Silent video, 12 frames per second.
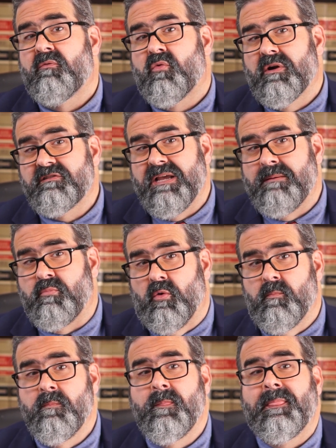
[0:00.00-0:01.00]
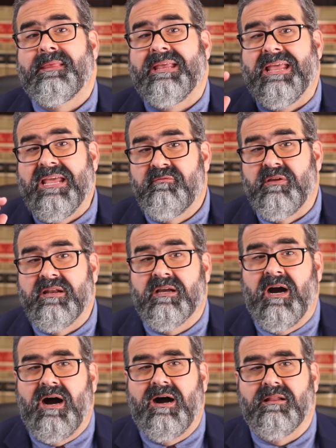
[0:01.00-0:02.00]
For example, if in
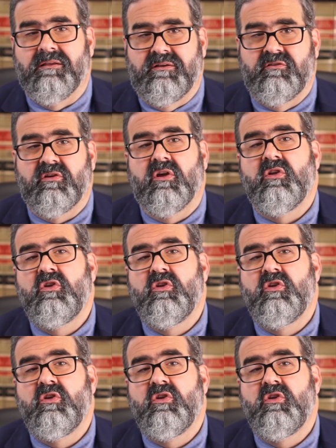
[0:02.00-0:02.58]
college